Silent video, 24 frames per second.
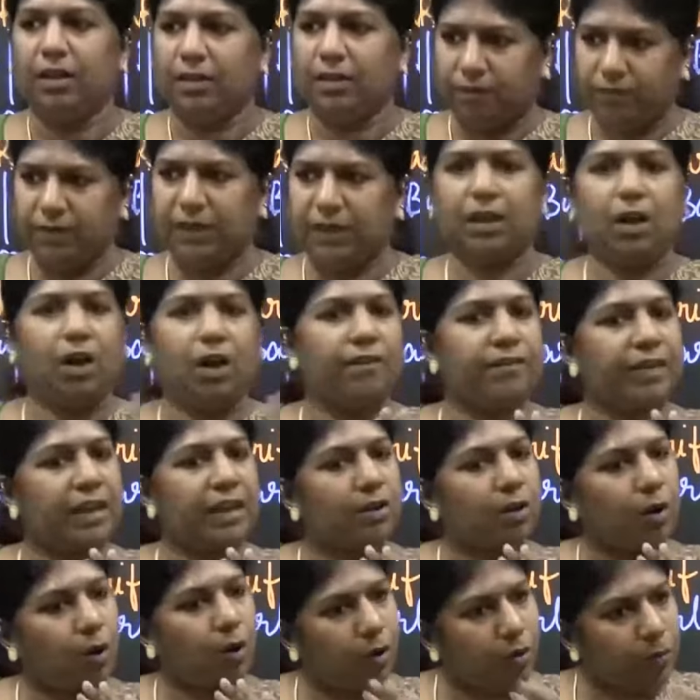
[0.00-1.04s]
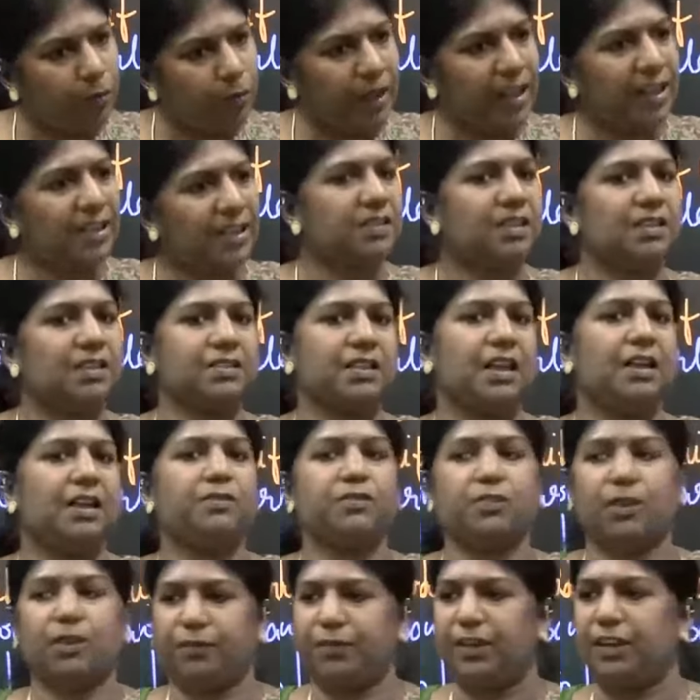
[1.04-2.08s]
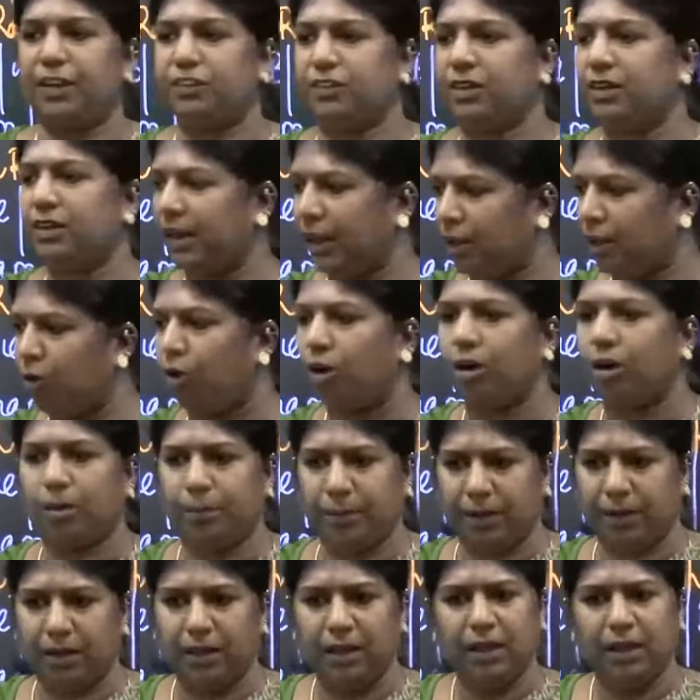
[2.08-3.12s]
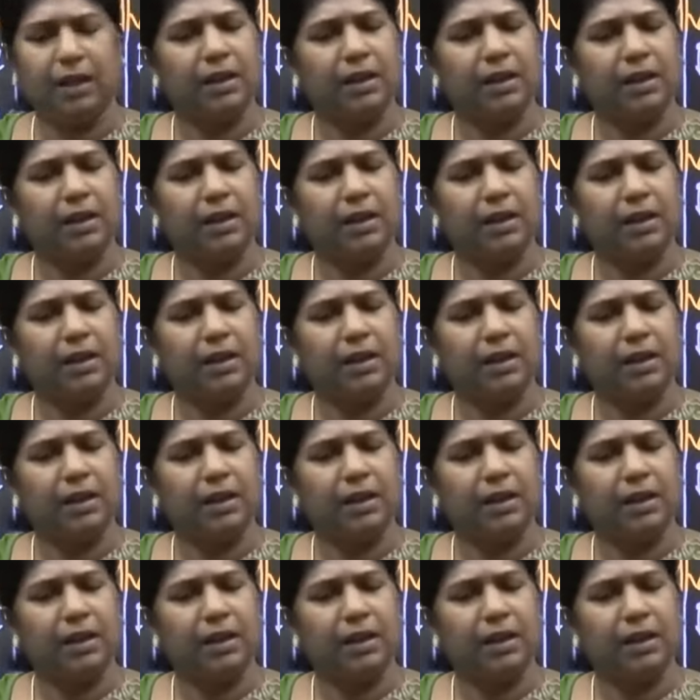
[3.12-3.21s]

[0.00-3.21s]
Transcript: We were always a self-sufficient economy.